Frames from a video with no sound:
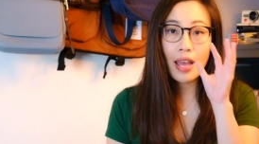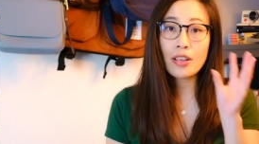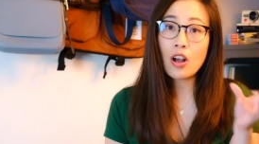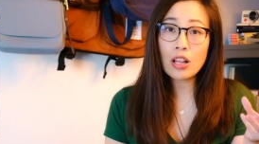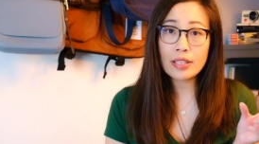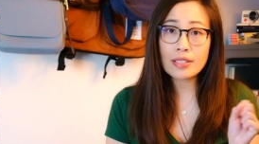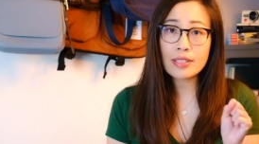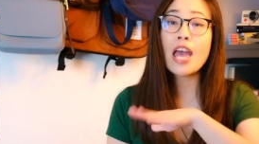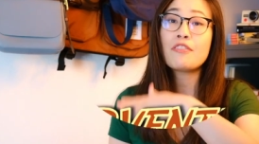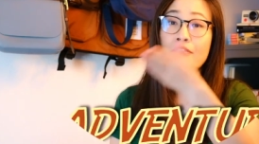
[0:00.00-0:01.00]
I call
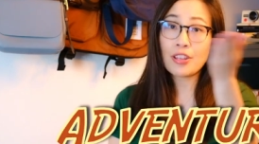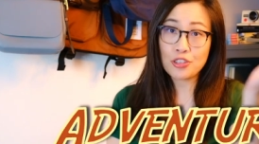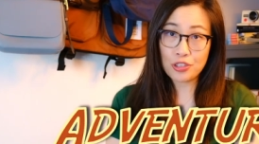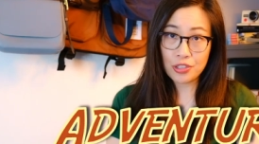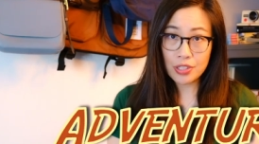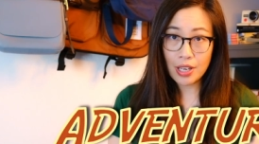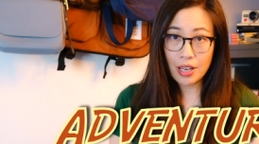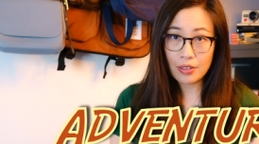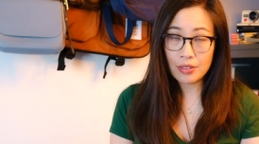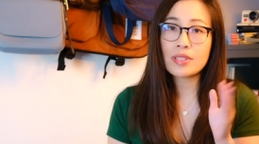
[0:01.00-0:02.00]
it adventure
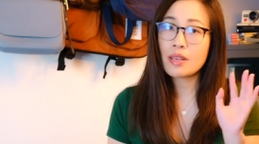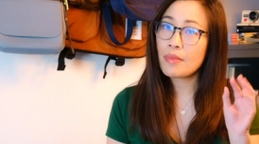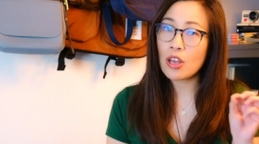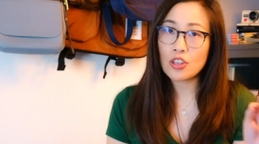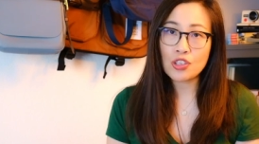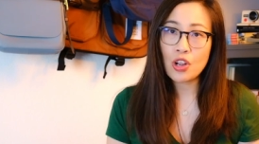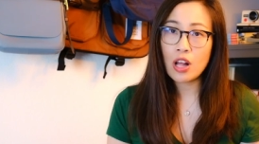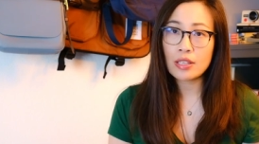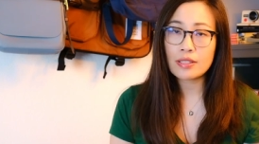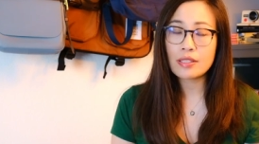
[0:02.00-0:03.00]
style. Some may also
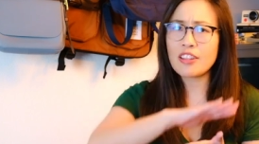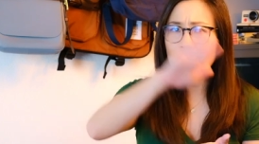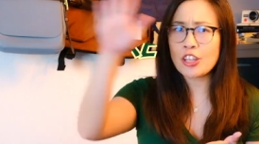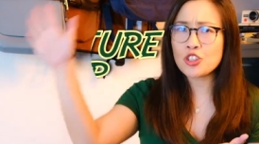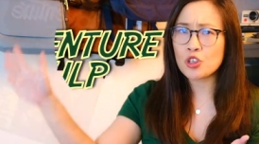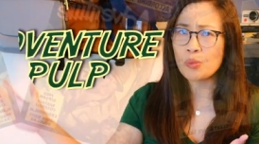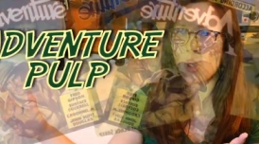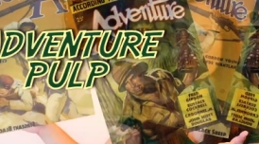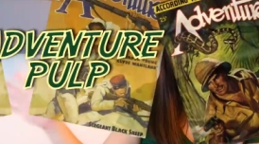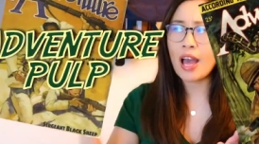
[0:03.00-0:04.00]
call it adventure
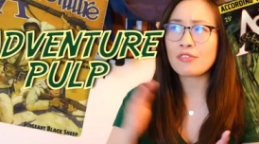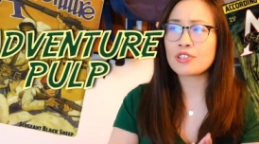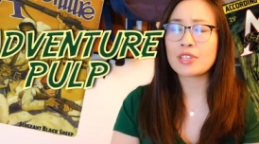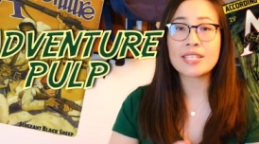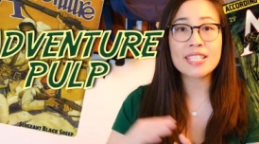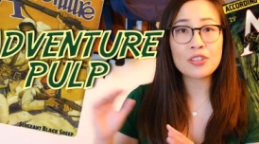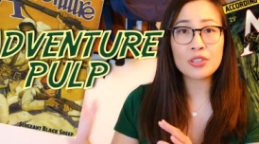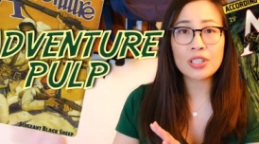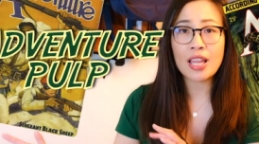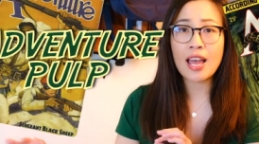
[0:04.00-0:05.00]
pulp after the
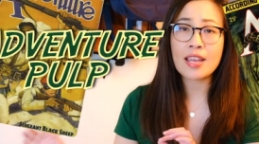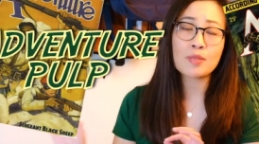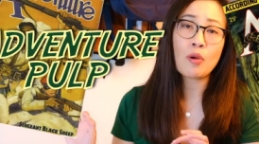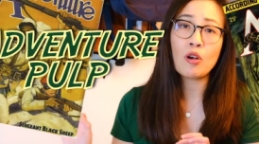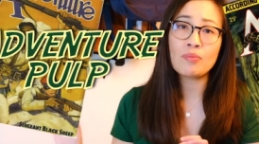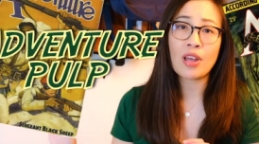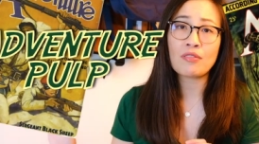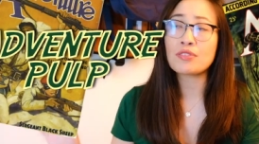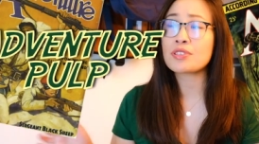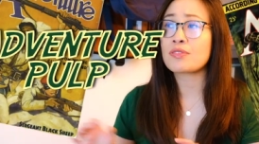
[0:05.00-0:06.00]
serialized pulp
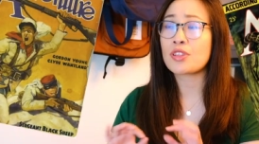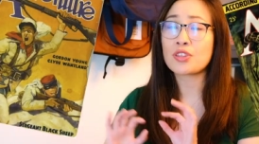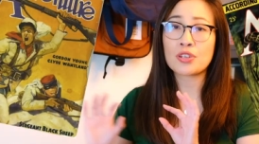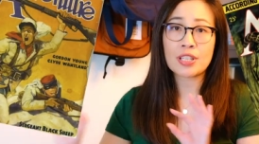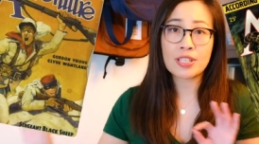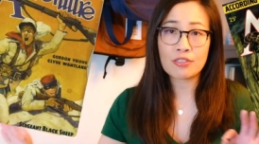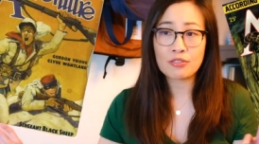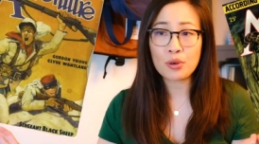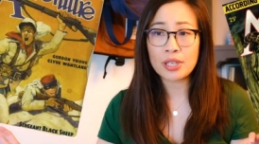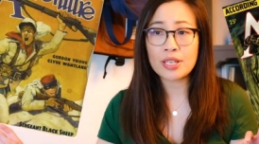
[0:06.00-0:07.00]
novels of the 30s and
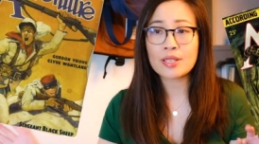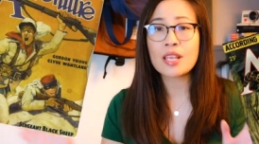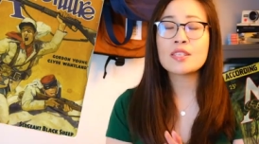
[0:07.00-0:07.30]
40s.